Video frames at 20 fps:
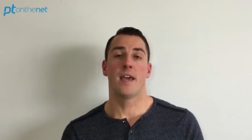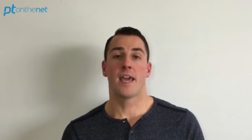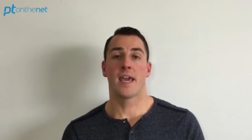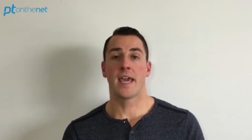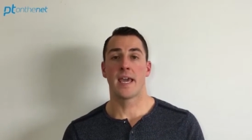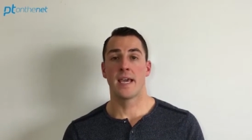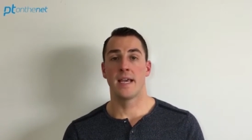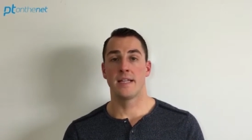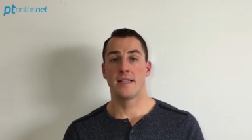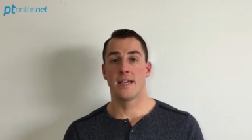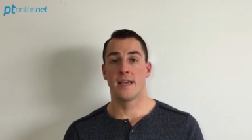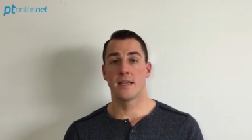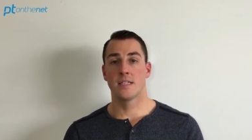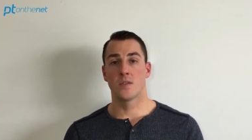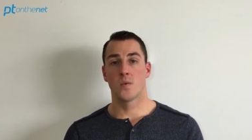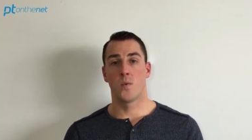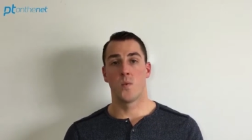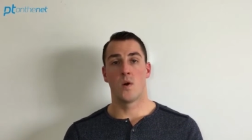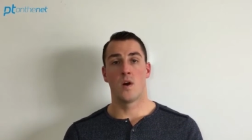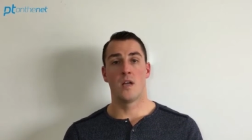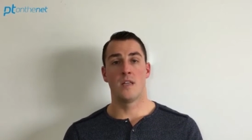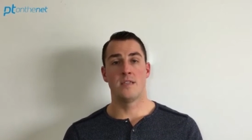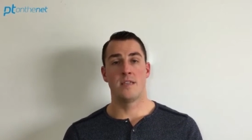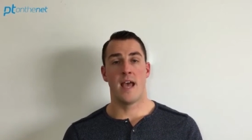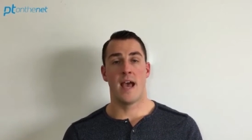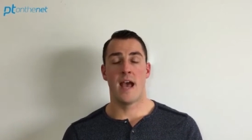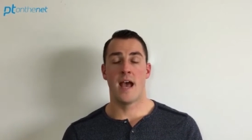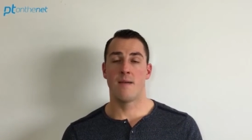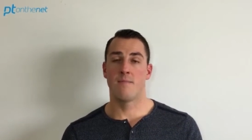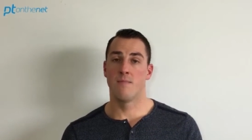and it's one
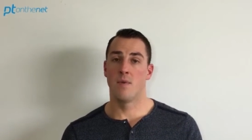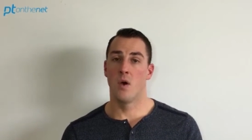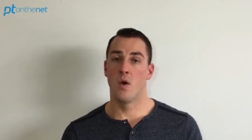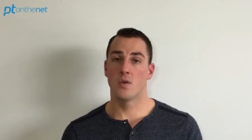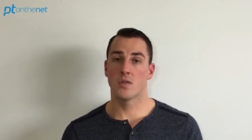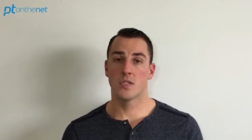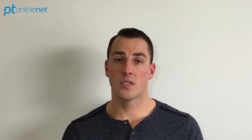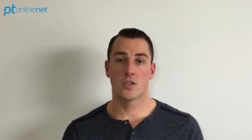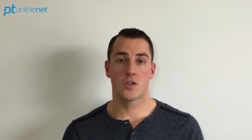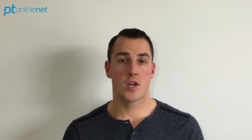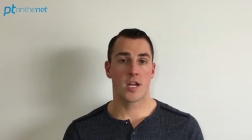that most